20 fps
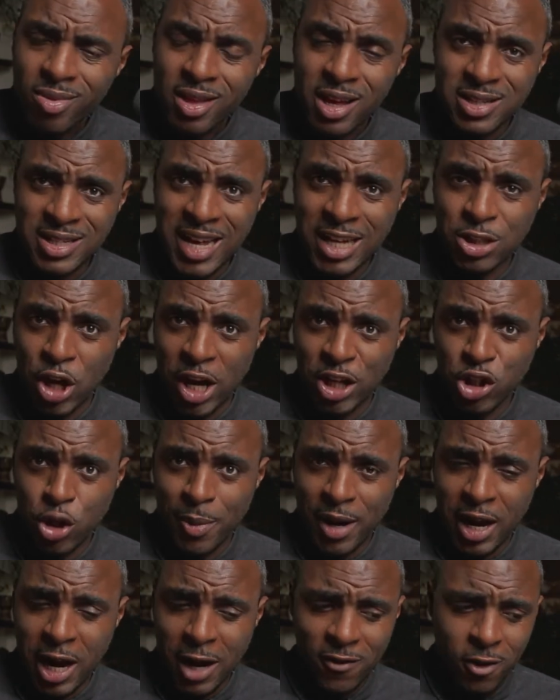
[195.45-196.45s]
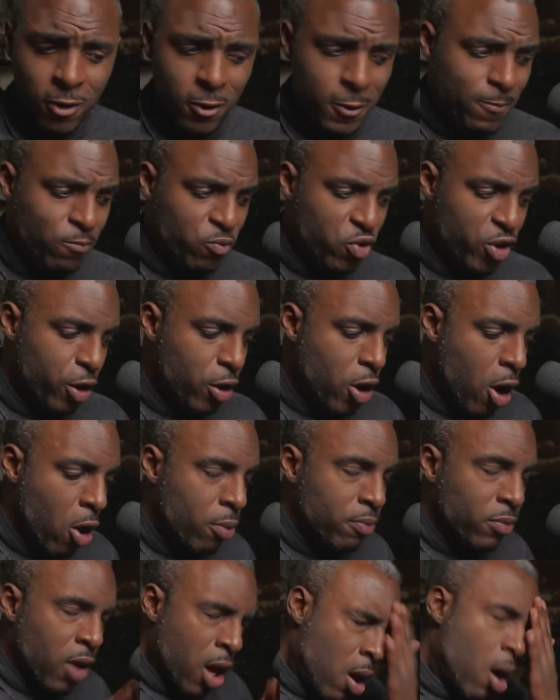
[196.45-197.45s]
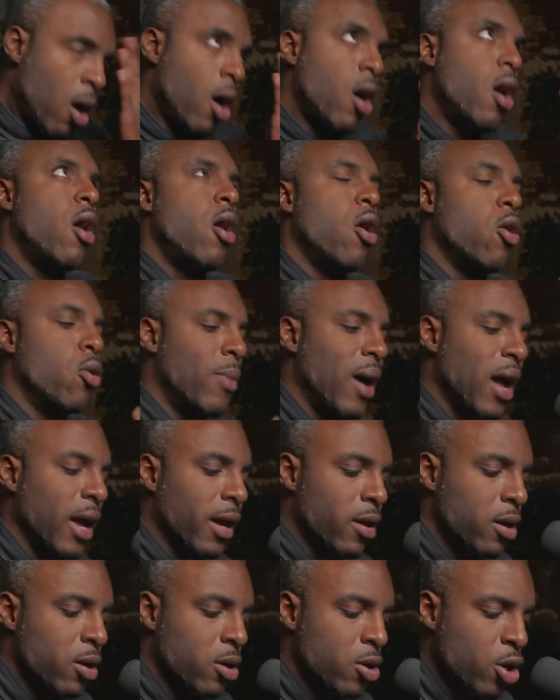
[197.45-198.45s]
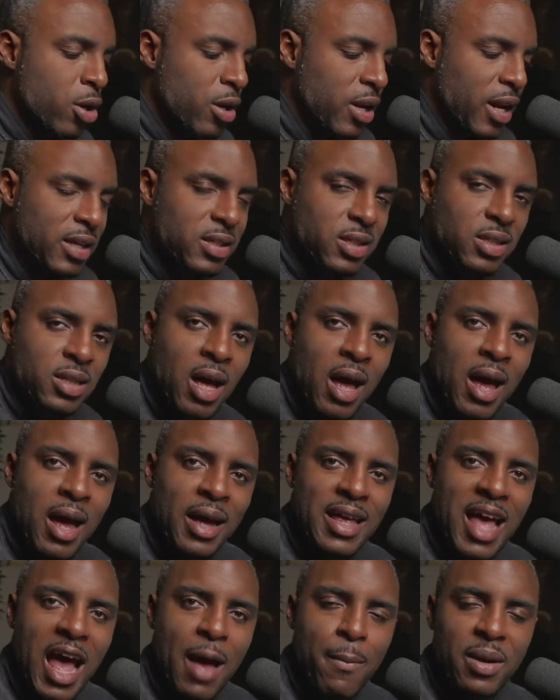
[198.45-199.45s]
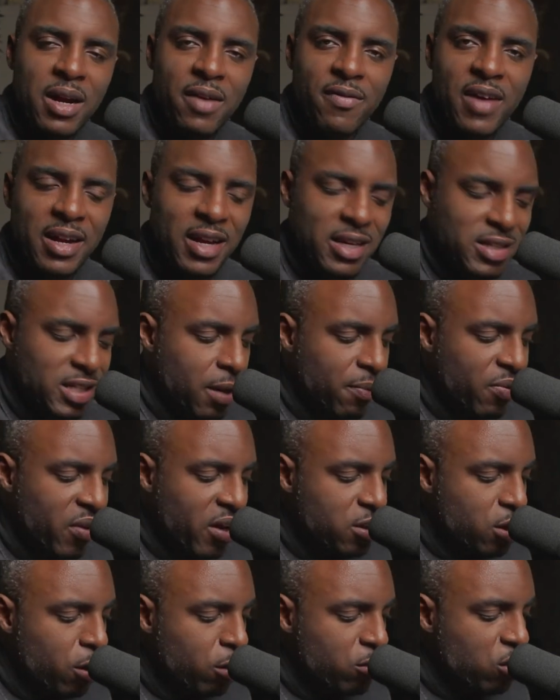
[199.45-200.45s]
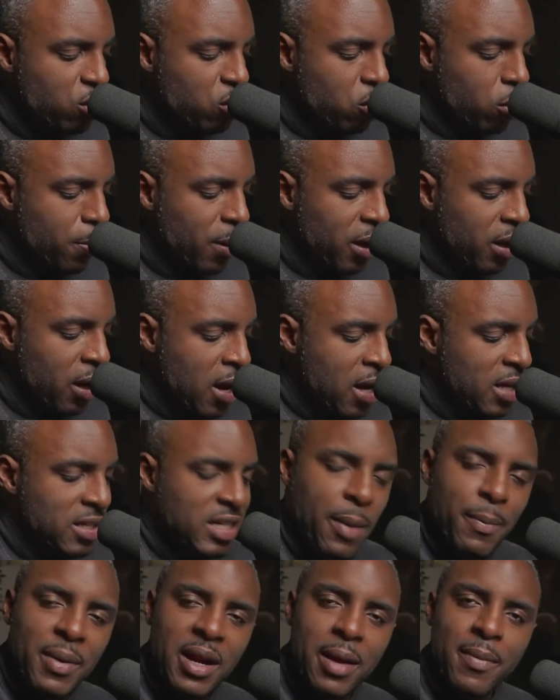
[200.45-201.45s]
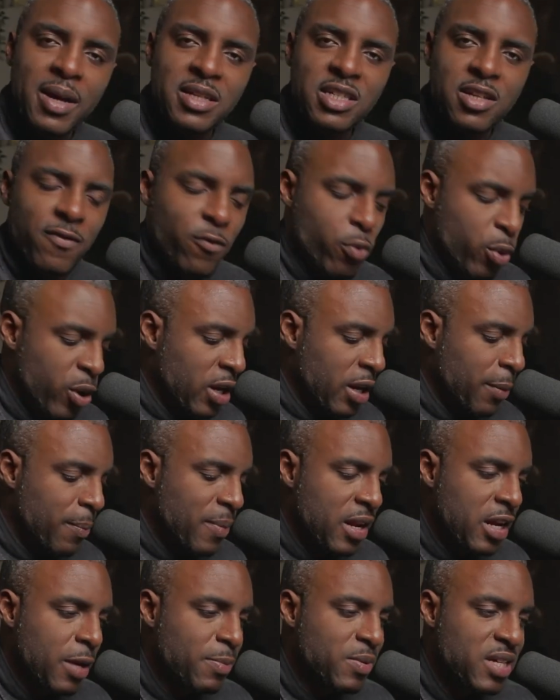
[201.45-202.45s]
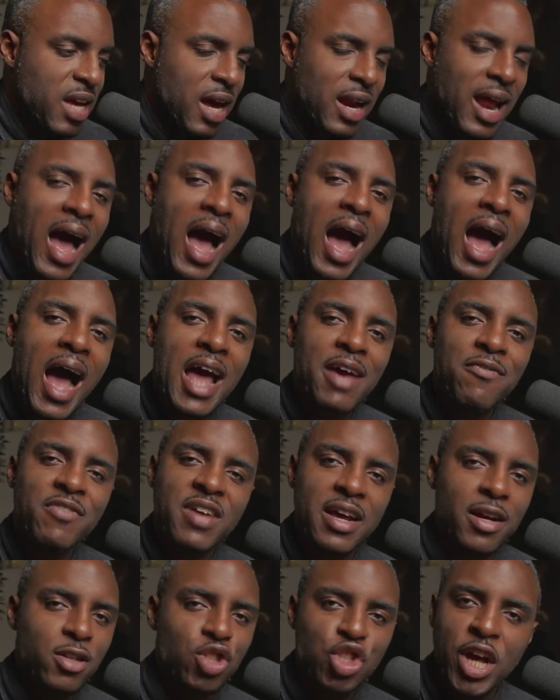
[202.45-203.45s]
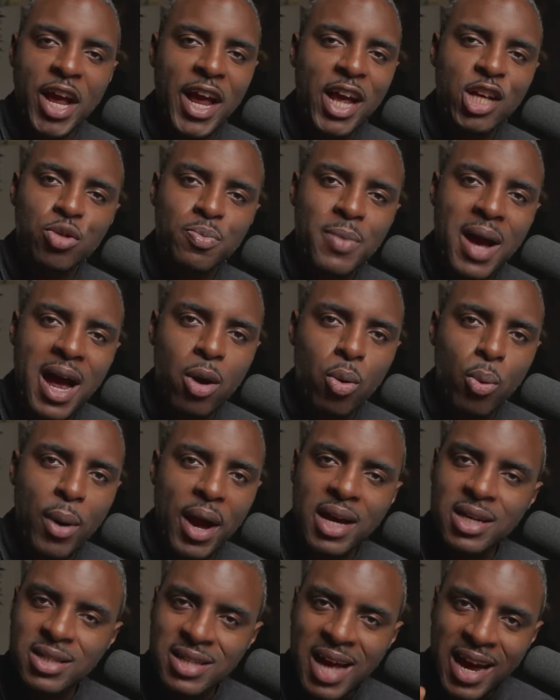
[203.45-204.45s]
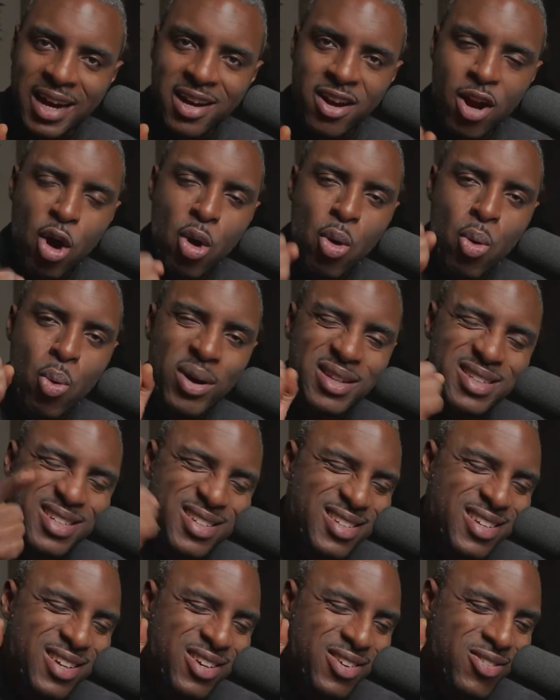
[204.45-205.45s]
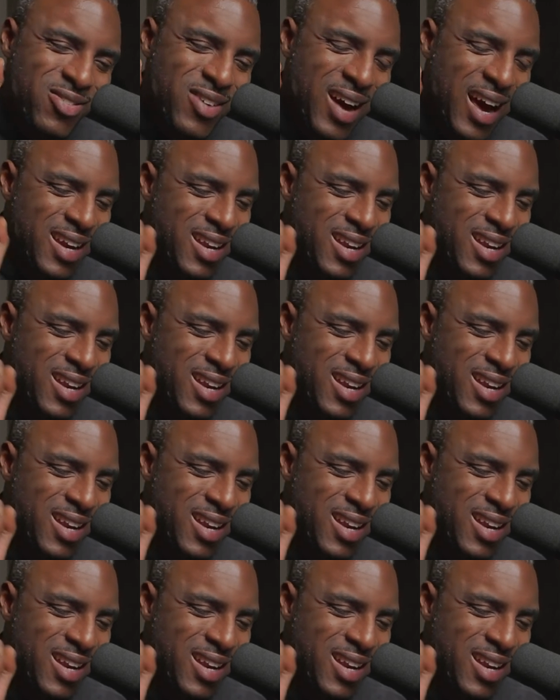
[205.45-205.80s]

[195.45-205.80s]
Does that change your behavior? Do you go, oh my goodness, can't believe I did something so stupid. Somebody must have really been upset. I've got to change my ways. I know what to do.